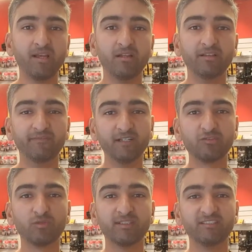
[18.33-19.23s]
The first
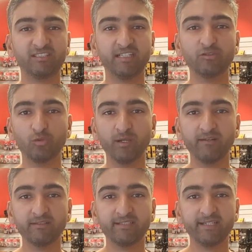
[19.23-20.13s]
one is general wear
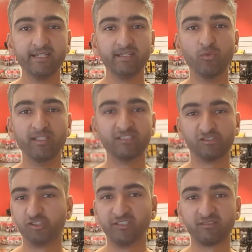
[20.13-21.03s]
and tear, which
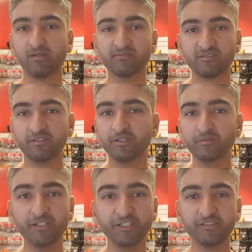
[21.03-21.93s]
just comes through
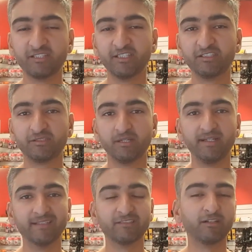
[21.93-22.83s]
usage
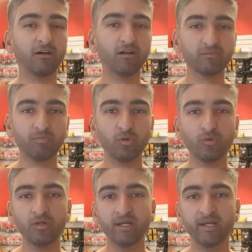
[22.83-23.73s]
against a hard ball.